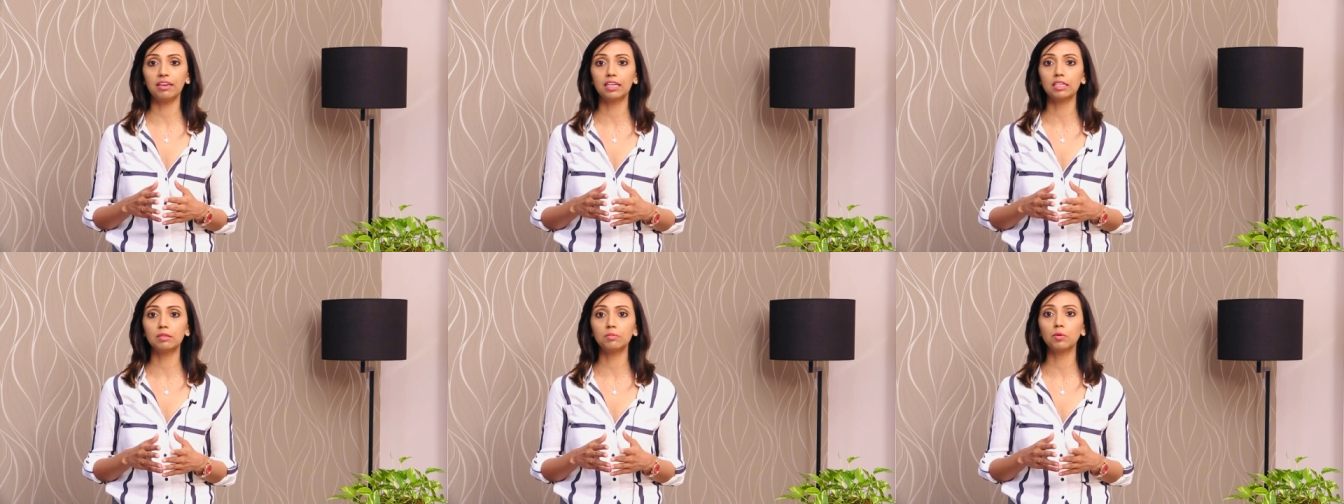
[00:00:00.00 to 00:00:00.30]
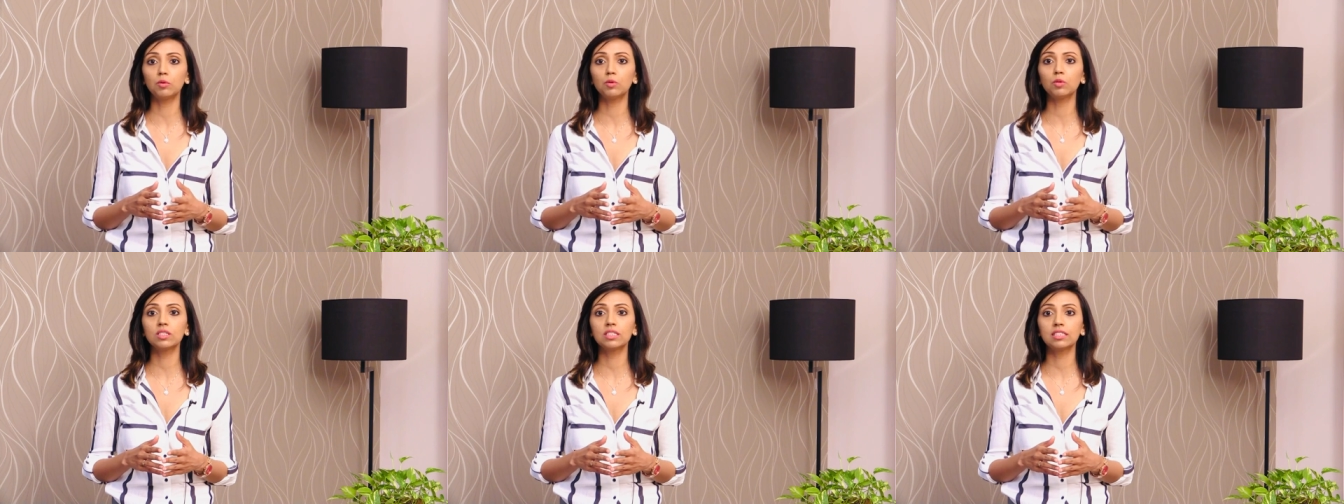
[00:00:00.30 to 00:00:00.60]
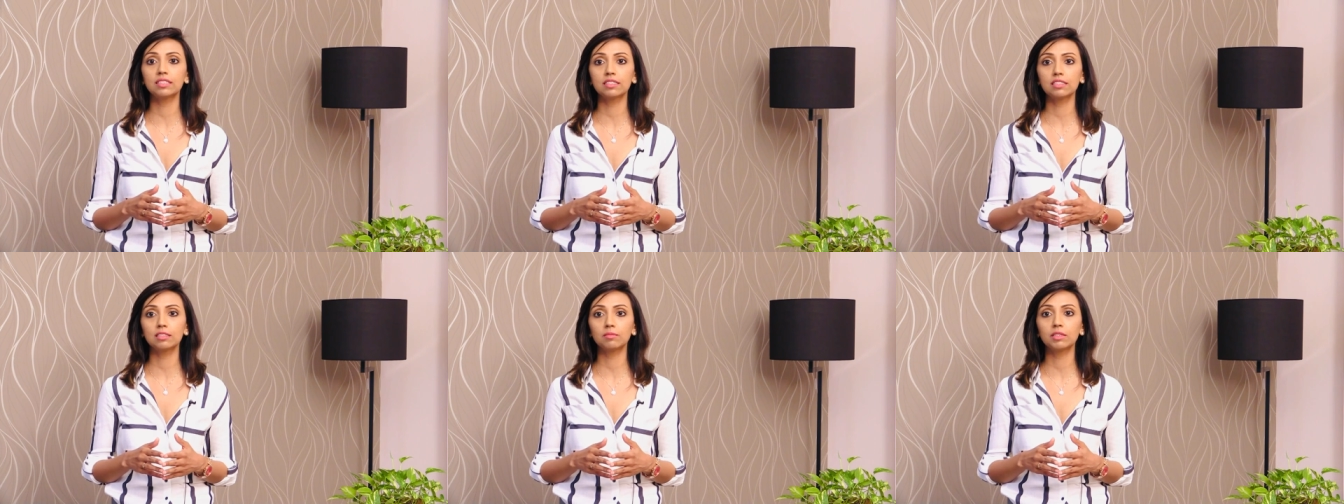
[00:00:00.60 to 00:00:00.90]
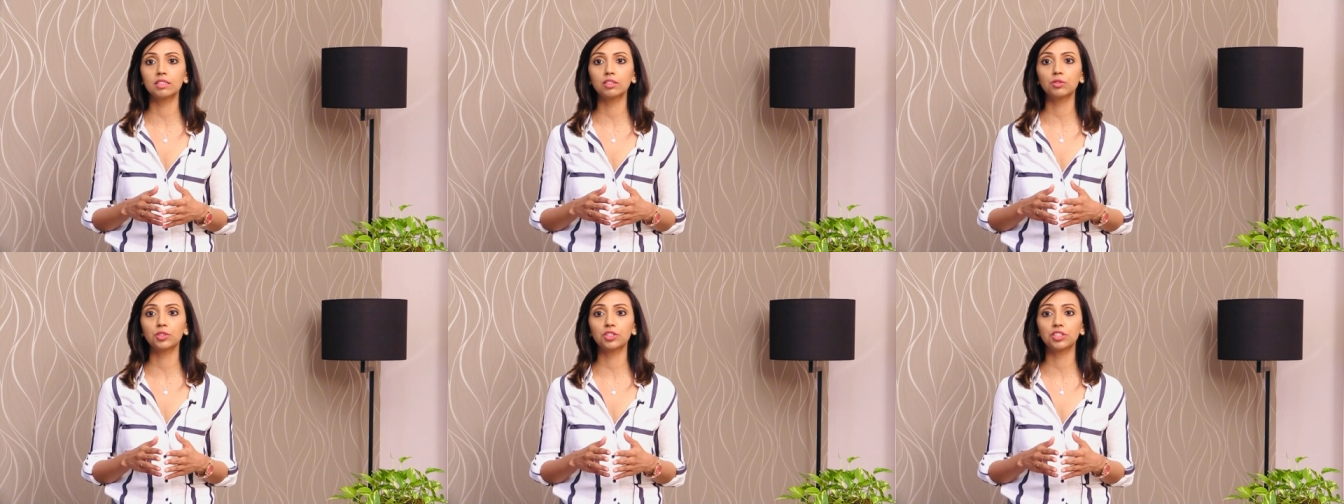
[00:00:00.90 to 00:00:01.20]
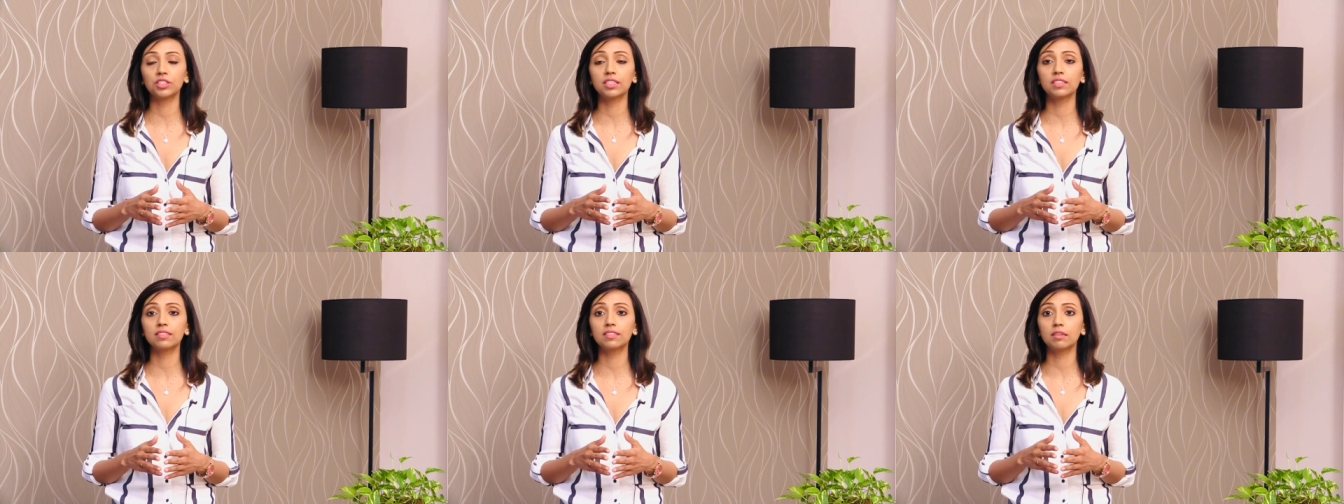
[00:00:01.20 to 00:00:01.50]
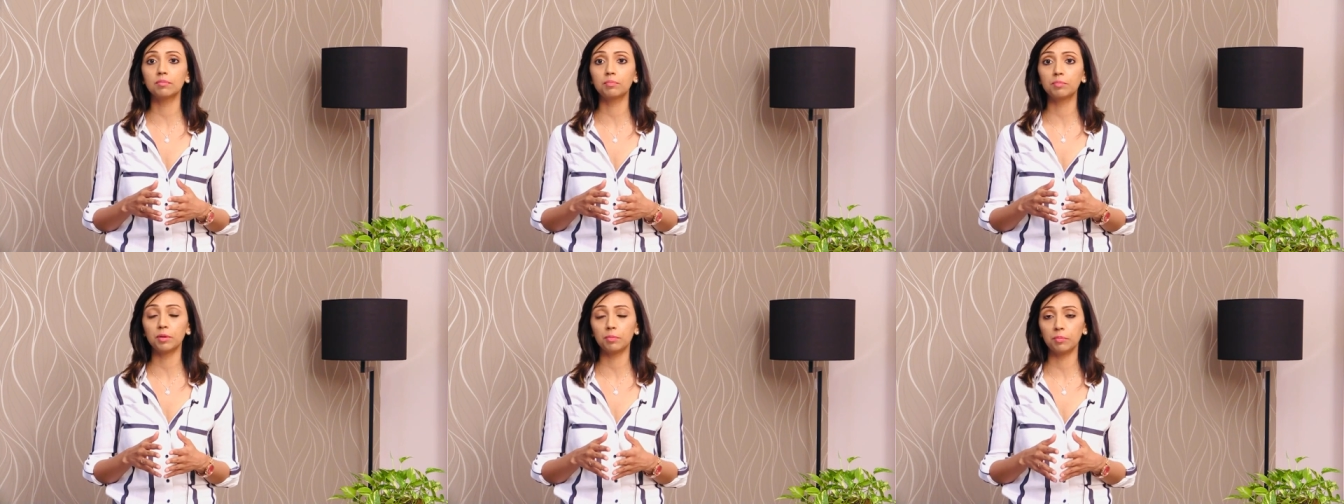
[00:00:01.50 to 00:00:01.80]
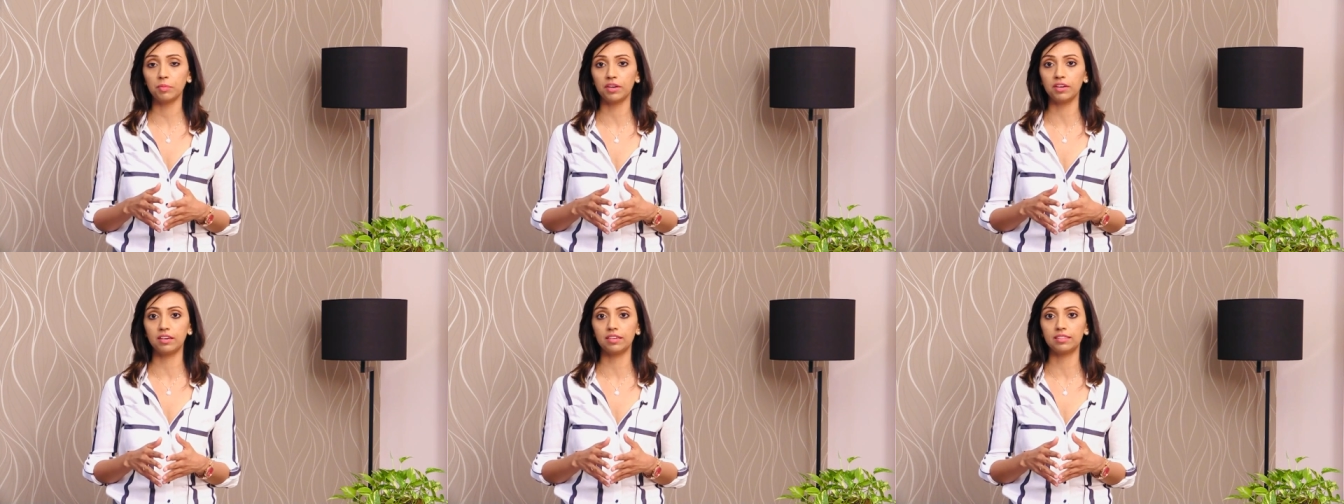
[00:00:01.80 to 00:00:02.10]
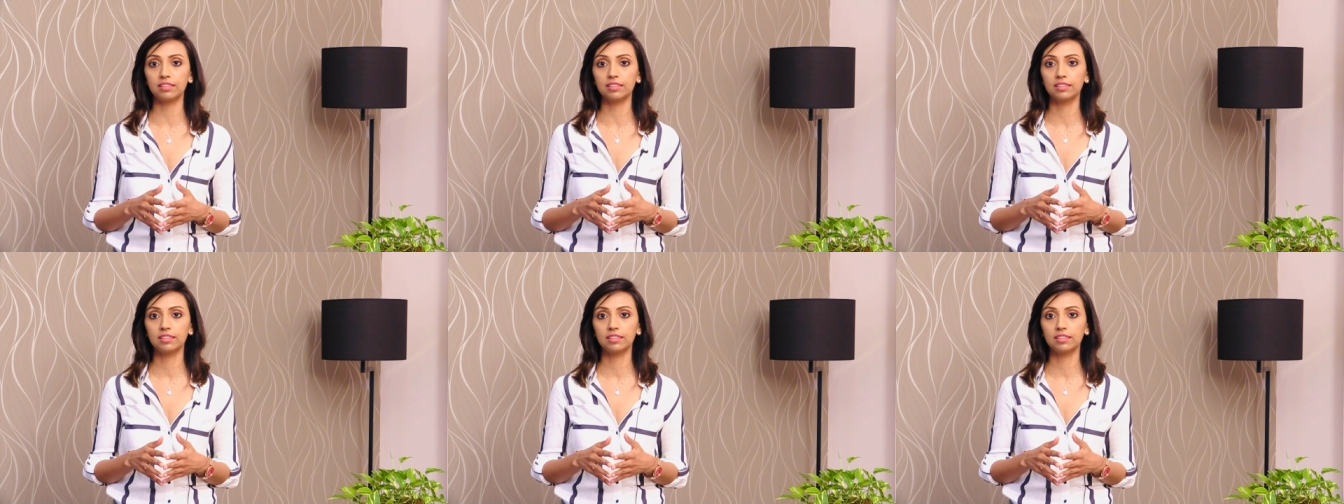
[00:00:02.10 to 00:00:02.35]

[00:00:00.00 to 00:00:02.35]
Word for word: and post assessment questionnaires are prepared